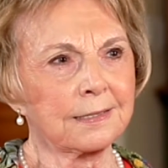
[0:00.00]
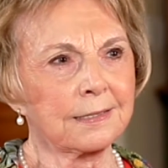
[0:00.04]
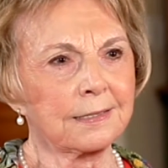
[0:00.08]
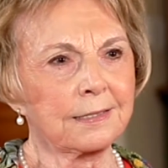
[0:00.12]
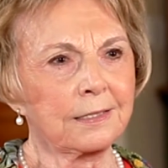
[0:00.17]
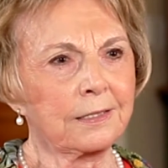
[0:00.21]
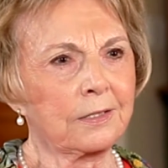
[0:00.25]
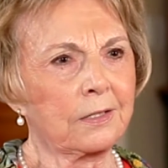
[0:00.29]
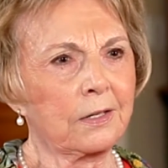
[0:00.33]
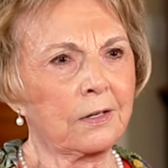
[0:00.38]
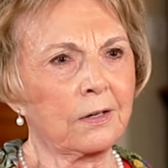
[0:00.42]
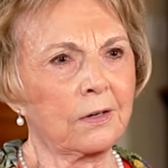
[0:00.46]

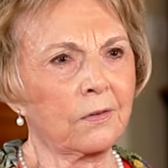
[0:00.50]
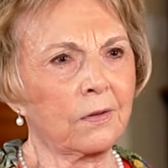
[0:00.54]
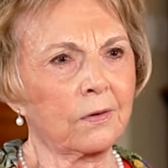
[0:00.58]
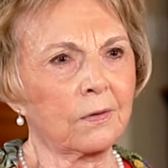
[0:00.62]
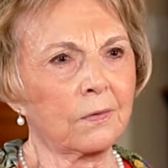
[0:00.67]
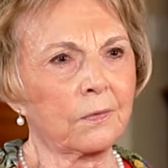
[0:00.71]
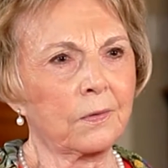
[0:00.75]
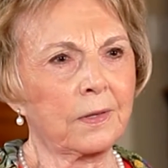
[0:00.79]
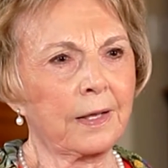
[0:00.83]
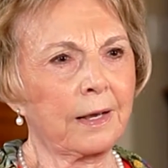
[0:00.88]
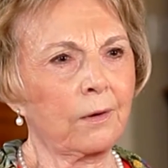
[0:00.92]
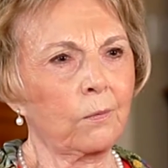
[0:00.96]
You know,
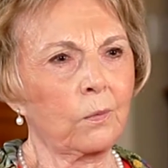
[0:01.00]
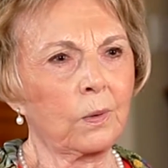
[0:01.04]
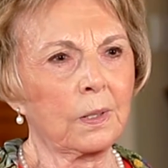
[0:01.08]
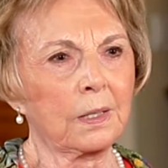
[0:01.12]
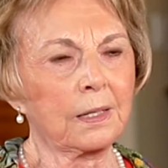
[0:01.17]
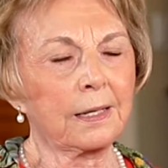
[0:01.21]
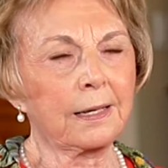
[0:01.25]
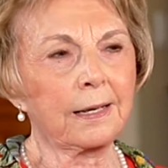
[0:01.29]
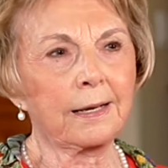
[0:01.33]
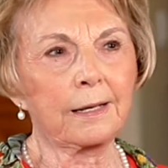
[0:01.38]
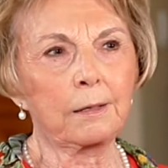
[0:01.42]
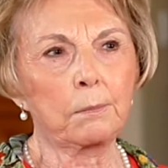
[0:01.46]
they
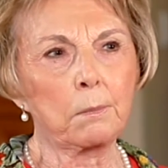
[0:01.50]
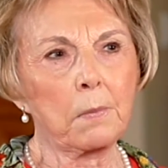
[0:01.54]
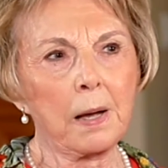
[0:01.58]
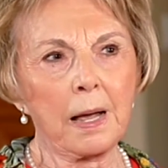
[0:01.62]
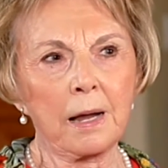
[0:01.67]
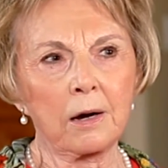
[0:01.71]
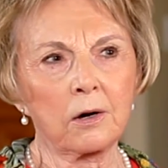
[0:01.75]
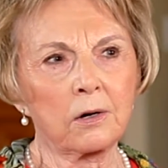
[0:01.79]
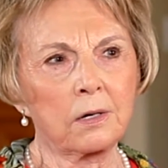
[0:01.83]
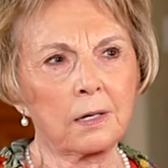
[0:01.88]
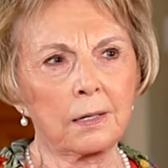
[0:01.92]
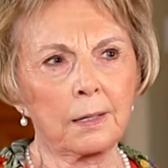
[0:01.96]
really
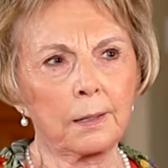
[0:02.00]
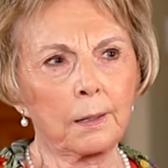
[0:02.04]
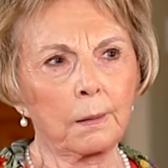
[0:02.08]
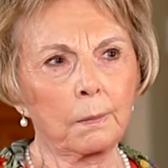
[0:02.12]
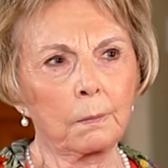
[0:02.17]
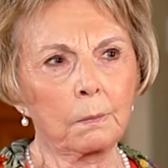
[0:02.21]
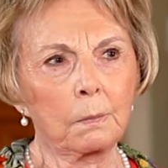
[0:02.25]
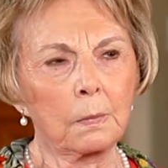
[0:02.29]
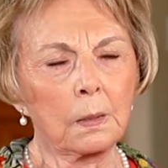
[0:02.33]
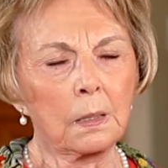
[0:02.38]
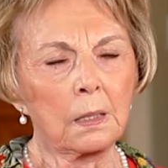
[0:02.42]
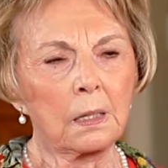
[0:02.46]
admired
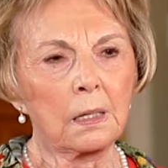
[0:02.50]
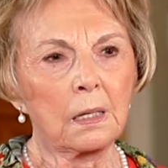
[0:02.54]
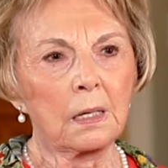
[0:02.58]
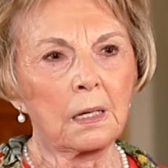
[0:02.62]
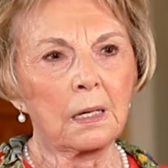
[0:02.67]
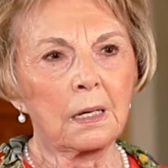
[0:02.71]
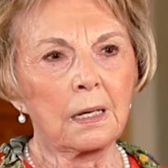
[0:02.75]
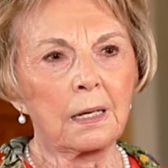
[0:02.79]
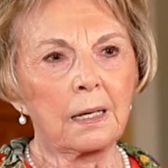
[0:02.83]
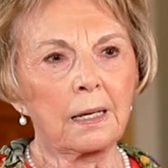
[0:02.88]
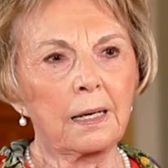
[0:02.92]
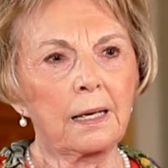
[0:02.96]
him.
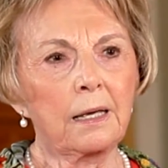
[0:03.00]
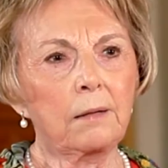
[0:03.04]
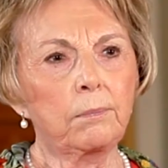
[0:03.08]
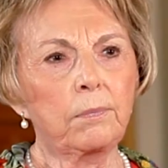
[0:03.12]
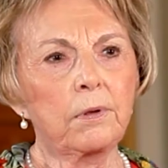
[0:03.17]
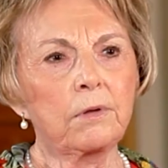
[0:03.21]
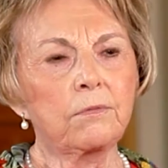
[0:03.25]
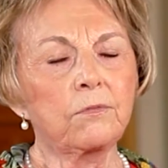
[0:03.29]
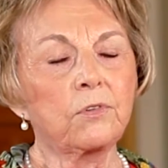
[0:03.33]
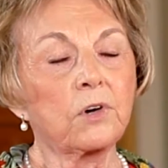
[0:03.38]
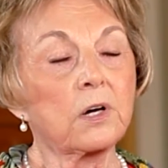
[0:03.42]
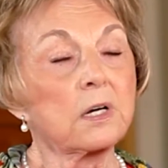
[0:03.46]
He had
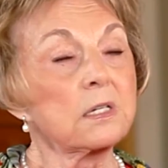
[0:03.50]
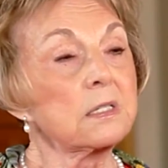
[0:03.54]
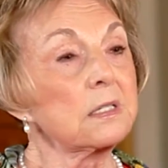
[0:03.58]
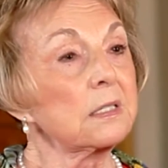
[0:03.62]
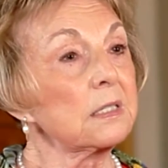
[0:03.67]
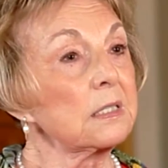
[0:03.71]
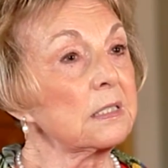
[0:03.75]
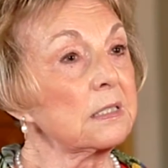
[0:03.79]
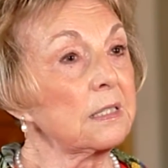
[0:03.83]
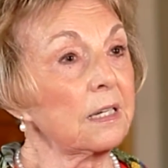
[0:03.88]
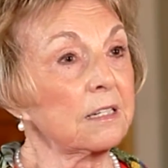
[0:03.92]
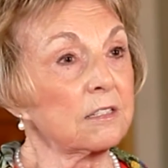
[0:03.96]
been very
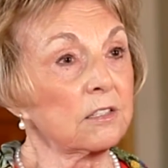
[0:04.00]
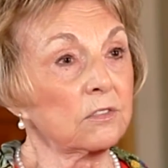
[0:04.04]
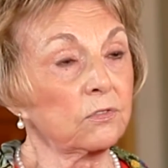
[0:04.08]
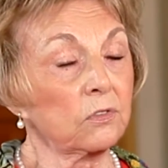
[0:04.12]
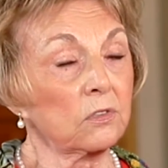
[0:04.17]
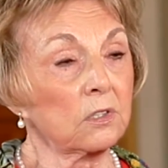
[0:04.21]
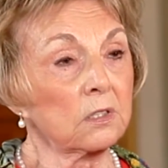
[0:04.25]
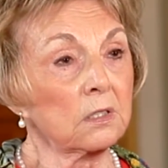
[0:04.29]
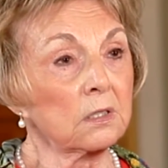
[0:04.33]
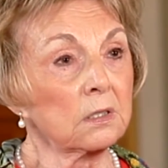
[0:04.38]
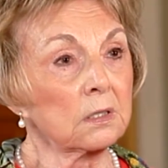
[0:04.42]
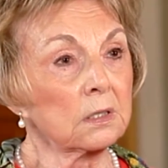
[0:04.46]

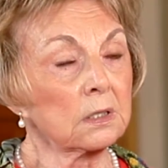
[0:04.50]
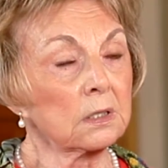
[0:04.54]
successful.